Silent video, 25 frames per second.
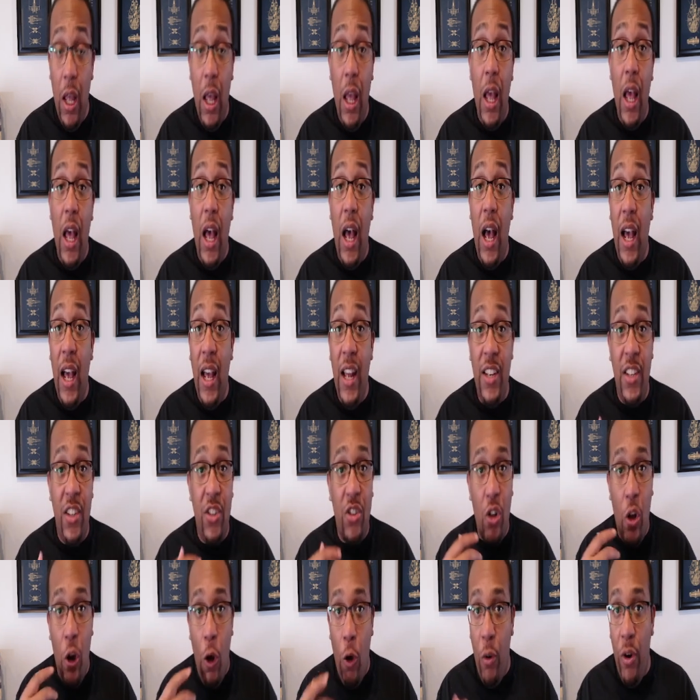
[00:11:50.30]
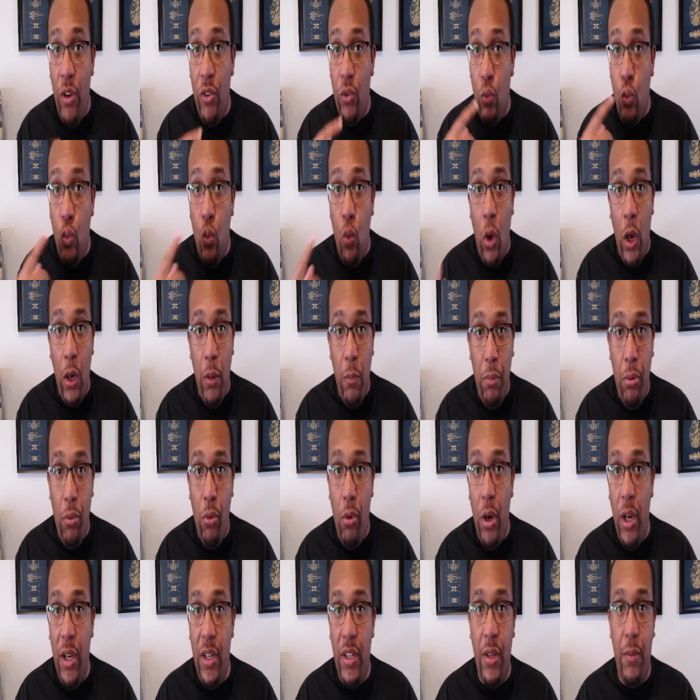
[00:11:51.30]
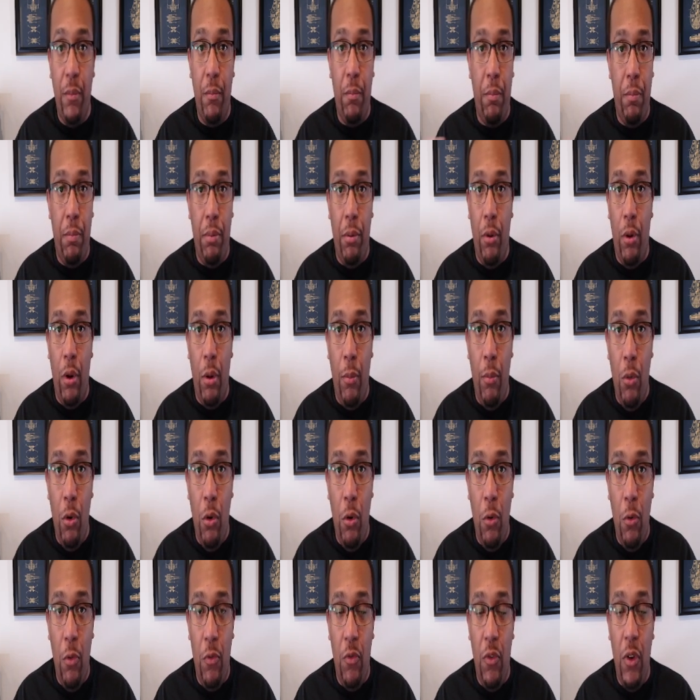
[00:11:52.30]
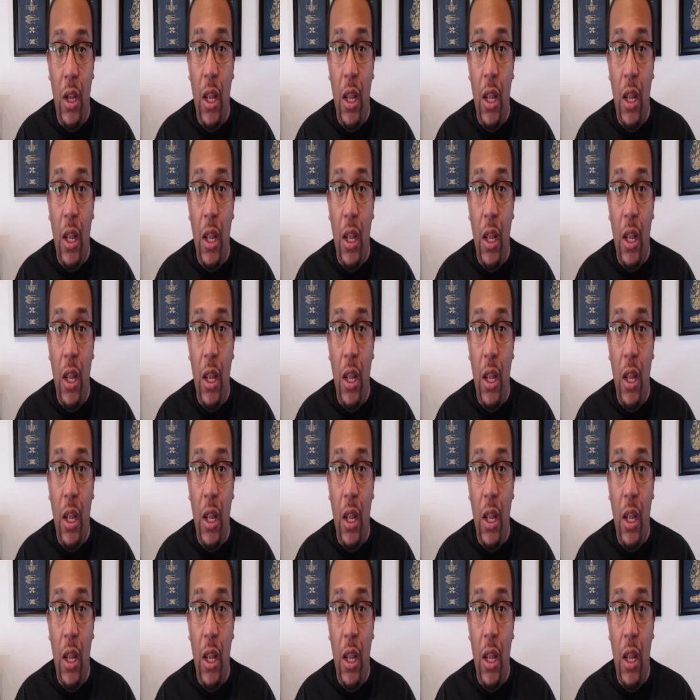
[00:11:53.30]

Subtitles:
It's just always 1 point per move.